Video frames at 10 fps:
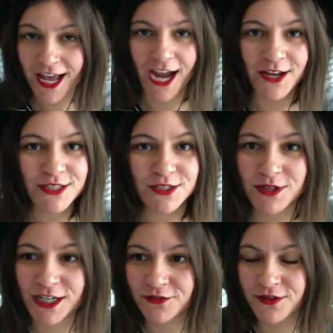I used to
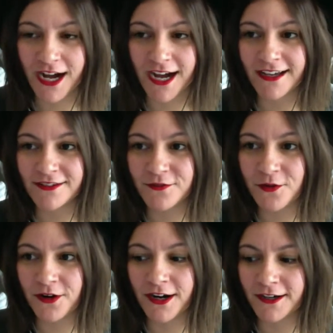work uh,
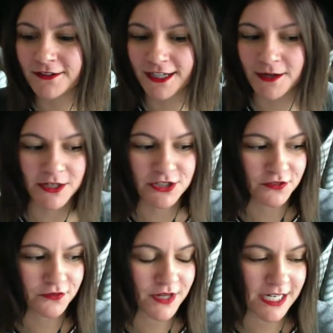for like a bunch
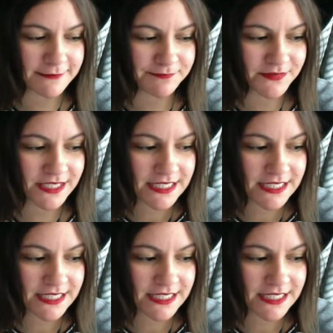of um,